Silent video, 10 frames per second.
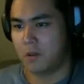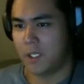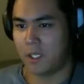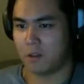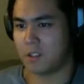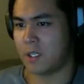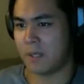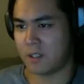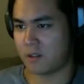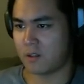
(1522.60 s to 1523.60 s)
Ohio
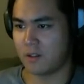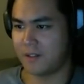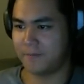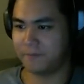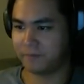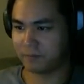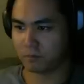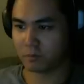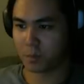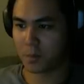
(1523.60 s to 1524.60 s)
gozaimasu.
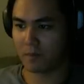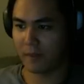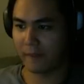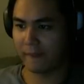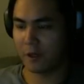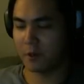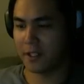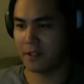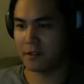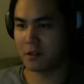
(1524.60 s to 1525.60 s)
Oh
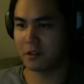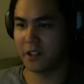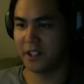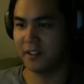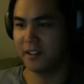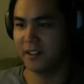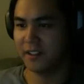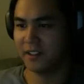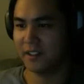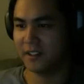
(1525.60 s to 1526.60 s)
wait, this is Korean.
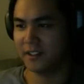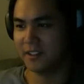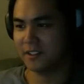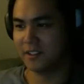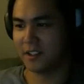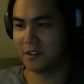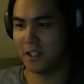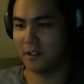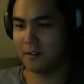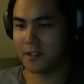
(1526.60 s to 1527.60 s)
I don't know
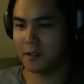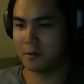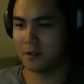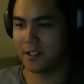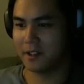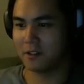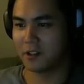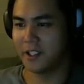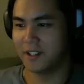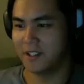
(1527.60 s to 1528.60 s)
how do you say good morning in
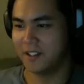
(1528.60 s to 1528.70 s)
Korean.